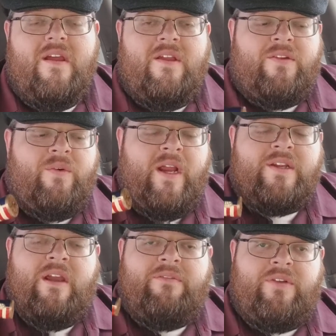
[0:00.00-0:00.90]
So when you
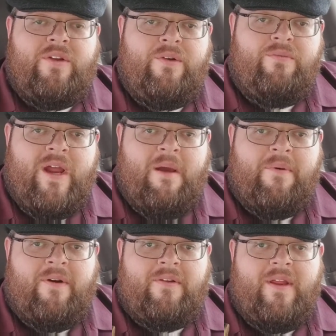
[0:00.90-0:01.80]
actually have two
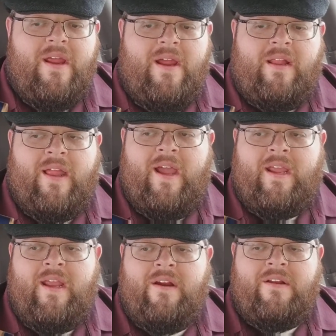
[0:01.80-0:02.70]
wrappers, like
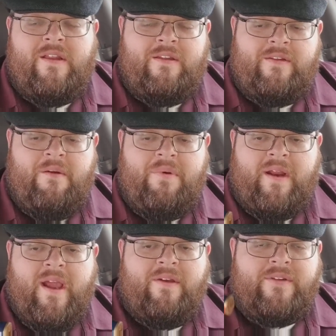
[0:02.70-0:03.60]
here in this uh,
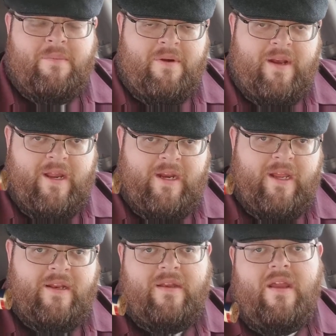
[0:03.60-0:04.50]
Brickhouse, double
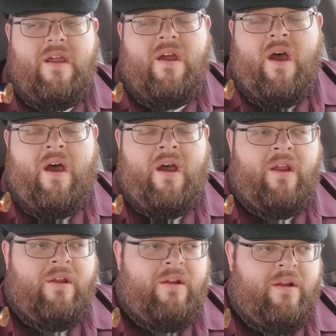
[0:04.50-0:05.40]
Connecticut, uh,
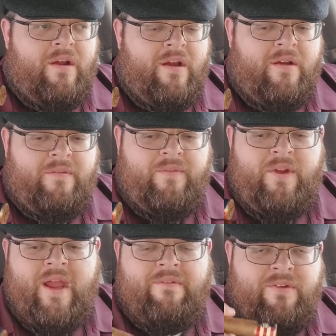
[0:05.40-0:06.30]
uh,
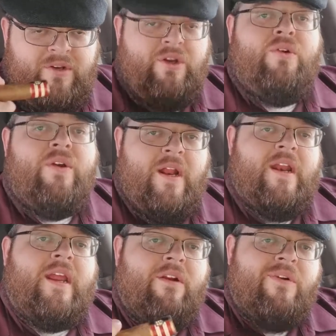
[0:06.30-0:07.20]
you have two
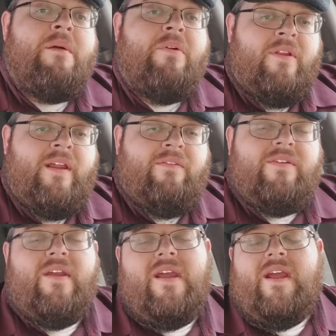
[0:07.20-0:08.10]
Connecticut wrapper
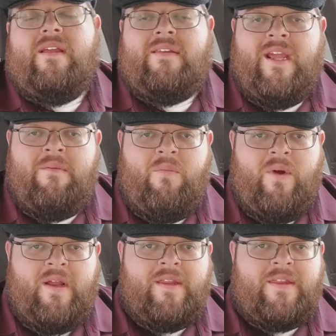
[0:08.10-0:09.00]
leaves. Same
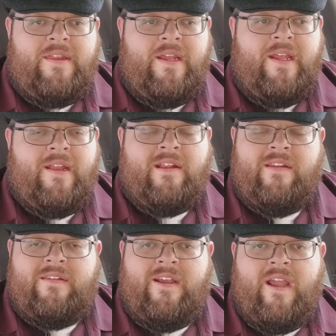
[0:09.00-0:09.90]
with the like the
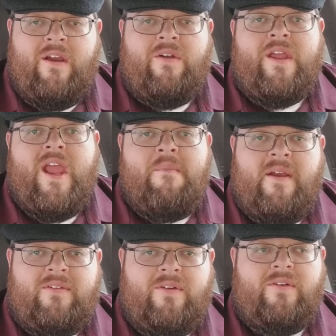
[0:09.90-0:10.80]
CAO, the
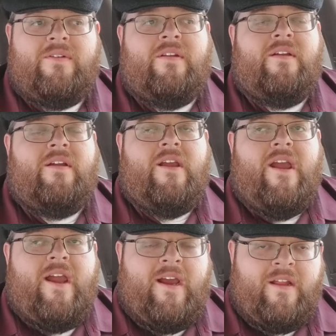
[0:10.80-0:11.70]
MX2s, the
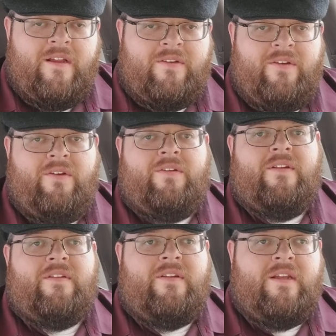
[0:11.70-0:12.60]
LX2s, the
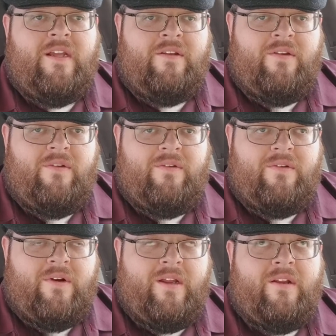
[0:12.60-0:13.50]
CA2s,
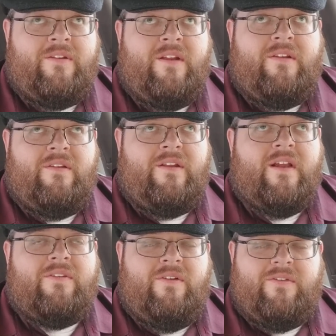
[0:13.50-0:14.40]
or uh, CX2.